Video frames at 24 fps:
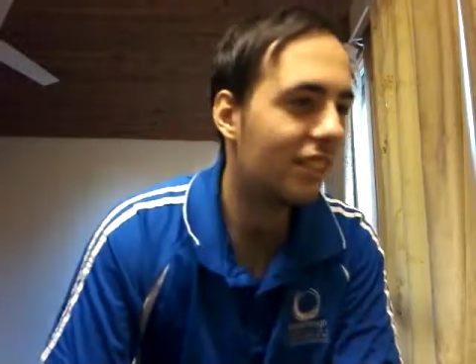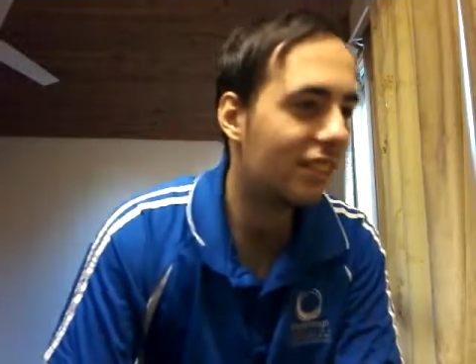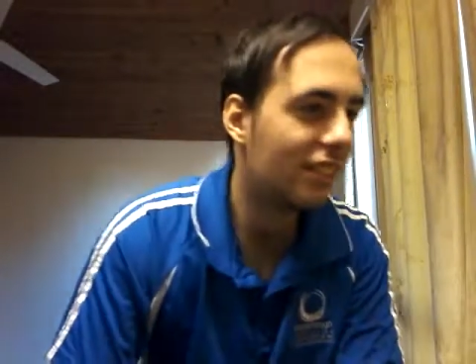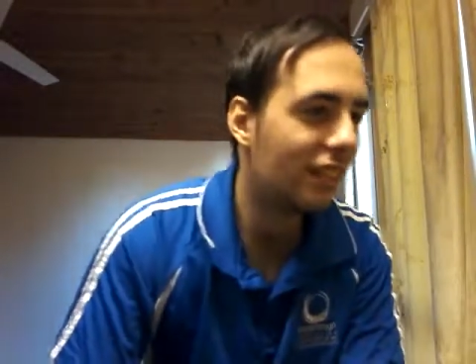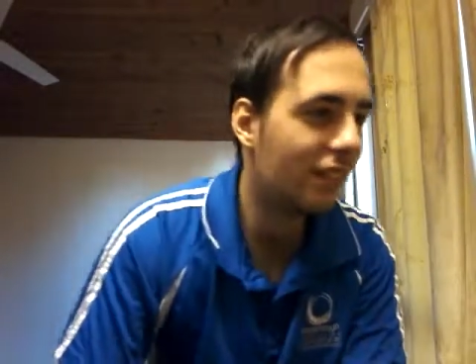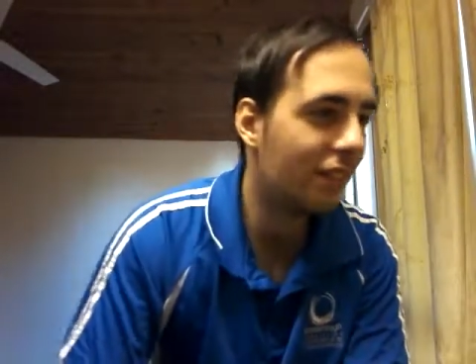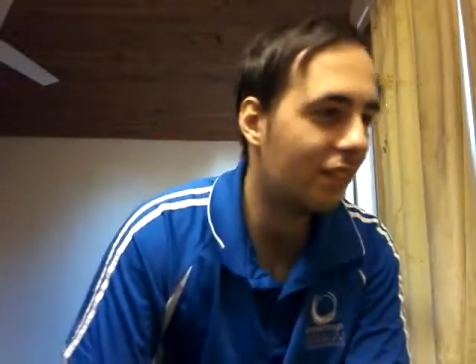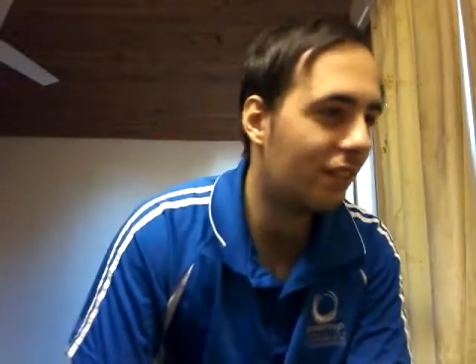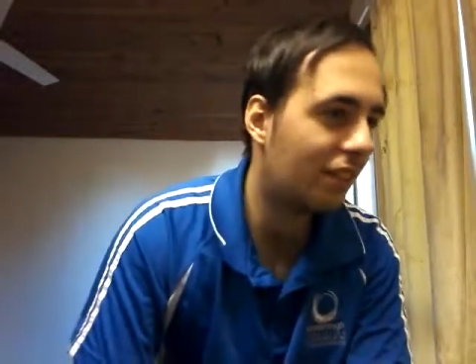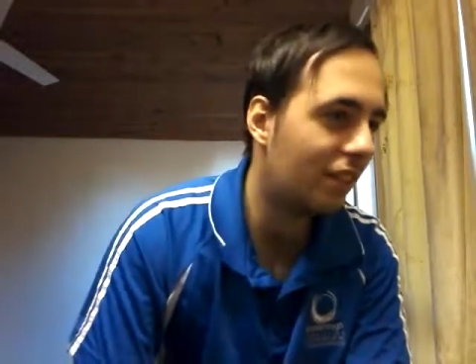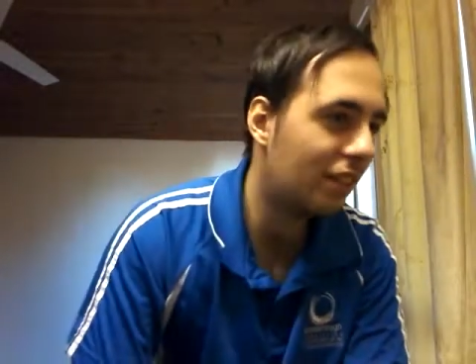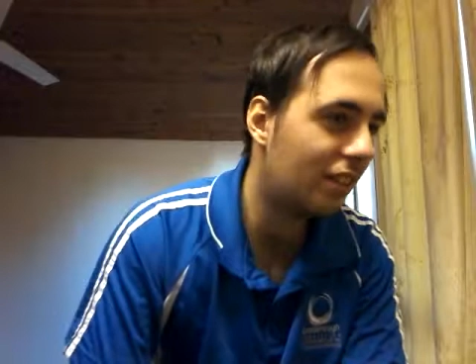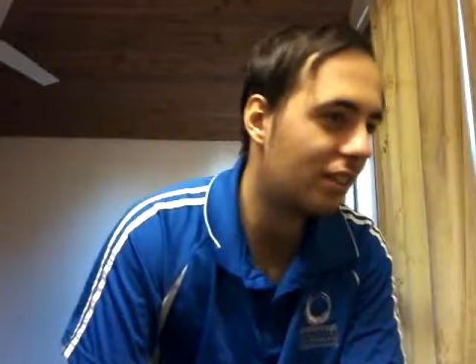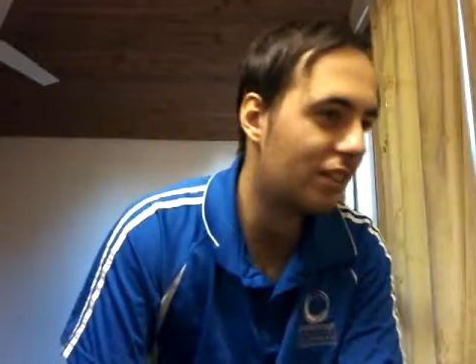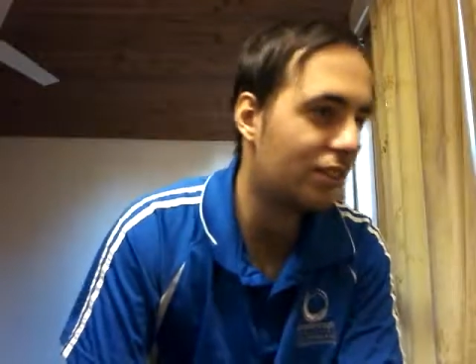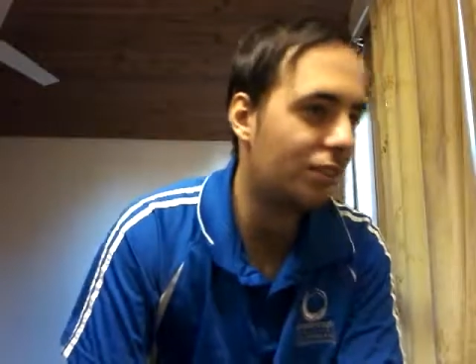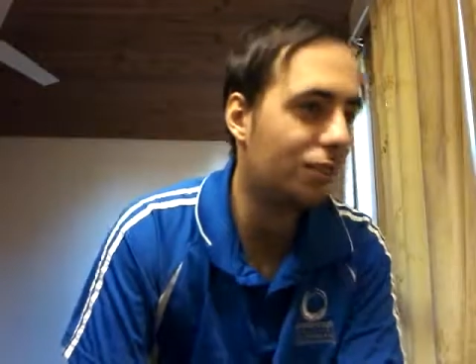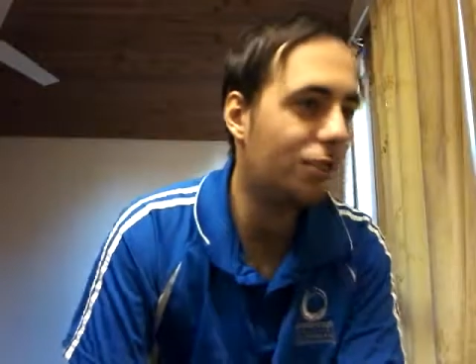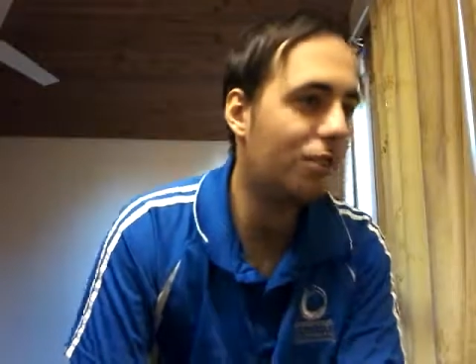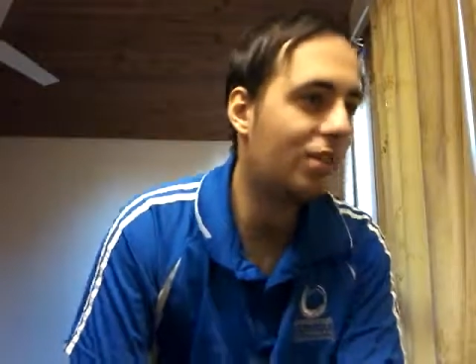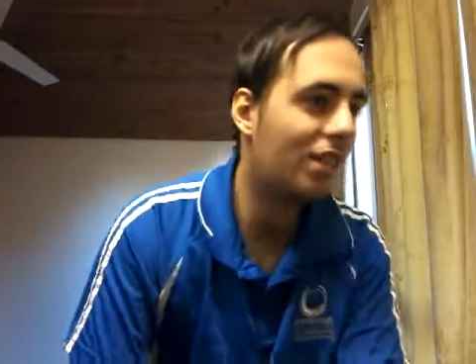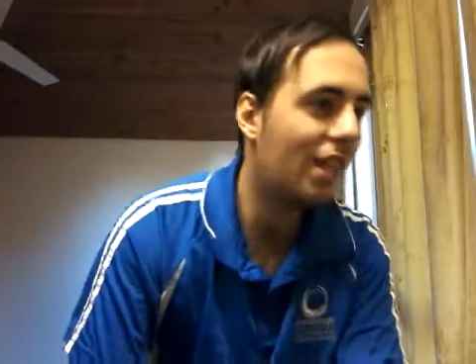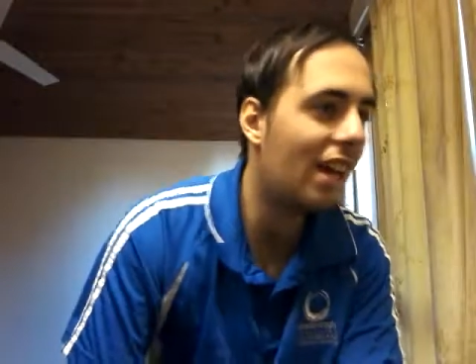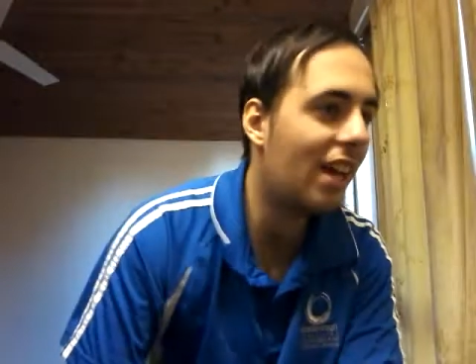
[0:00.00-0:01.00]
never drink
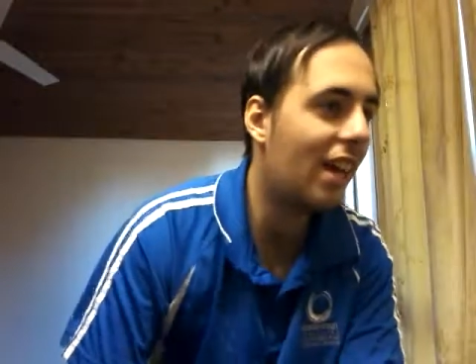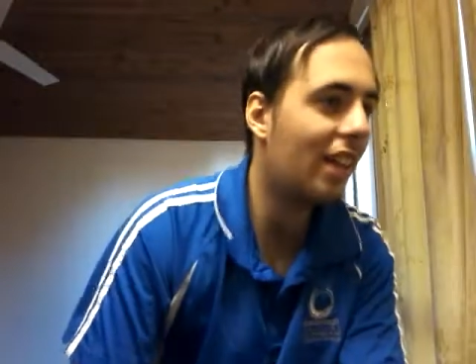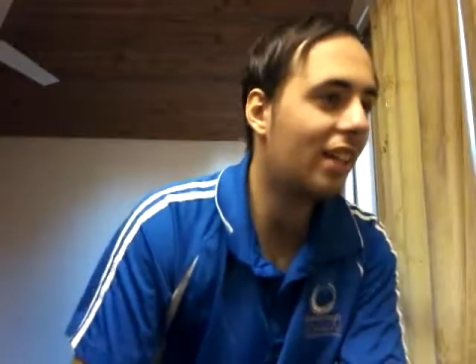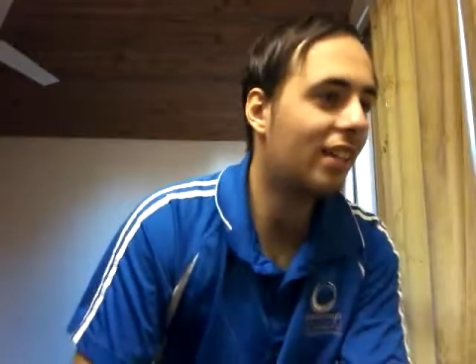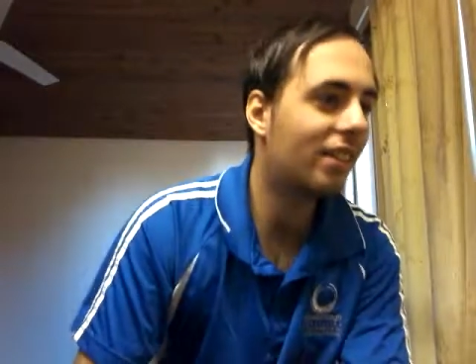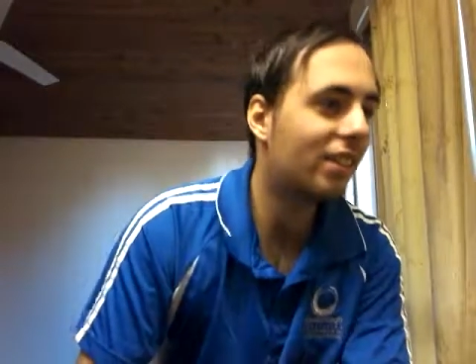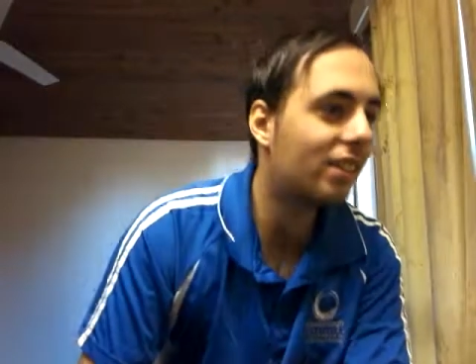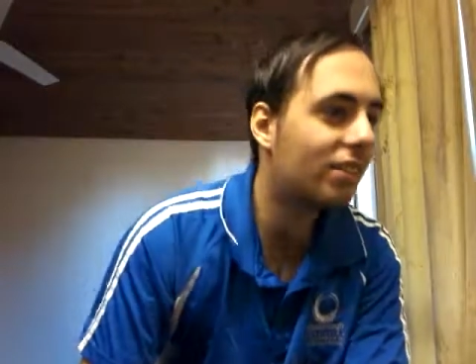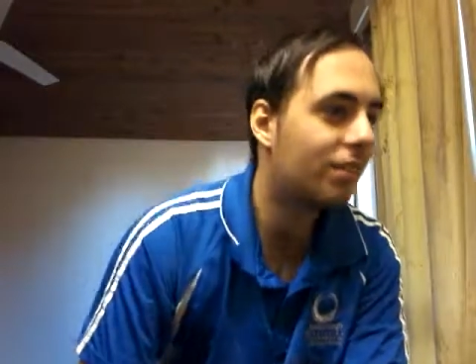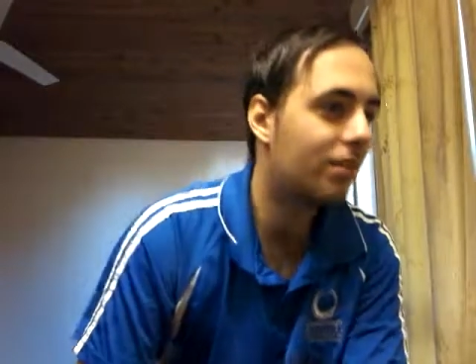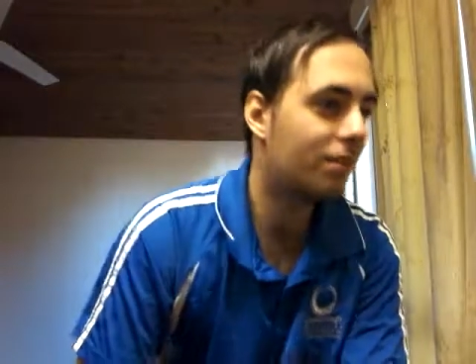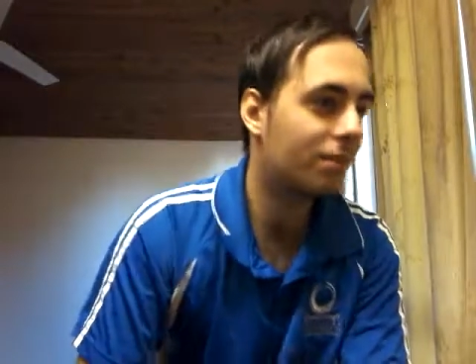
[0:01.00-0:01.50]
to that.